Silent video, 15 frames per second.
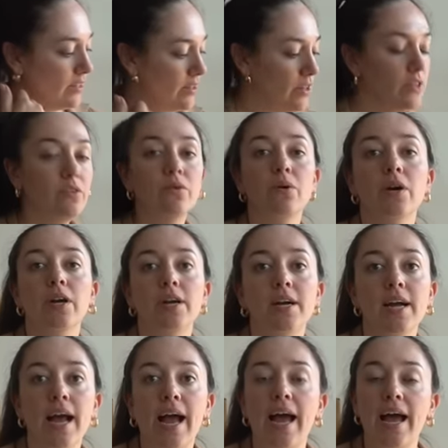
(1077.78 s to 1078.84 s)
so this
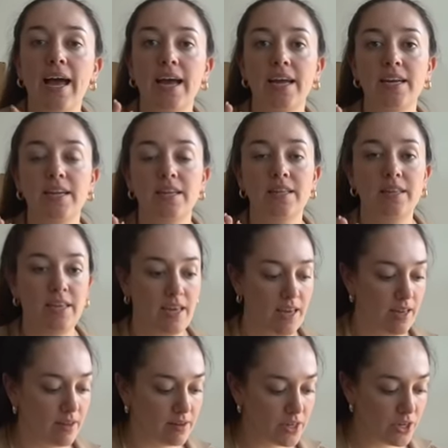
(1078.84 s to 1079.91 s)
order had
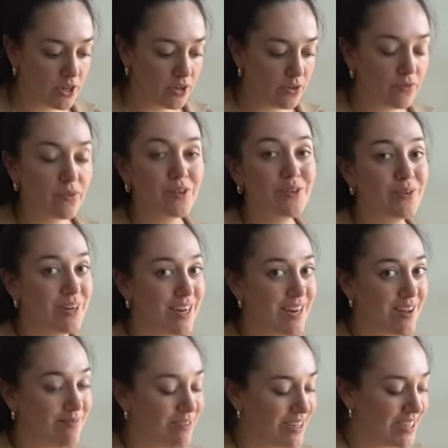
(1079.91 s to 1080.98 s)
the 2 for
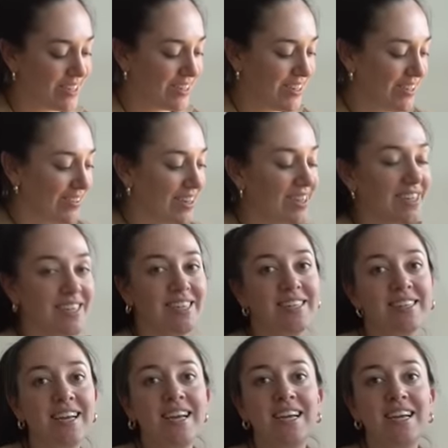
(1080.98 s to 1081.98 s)
$29 mystery sweatshirts.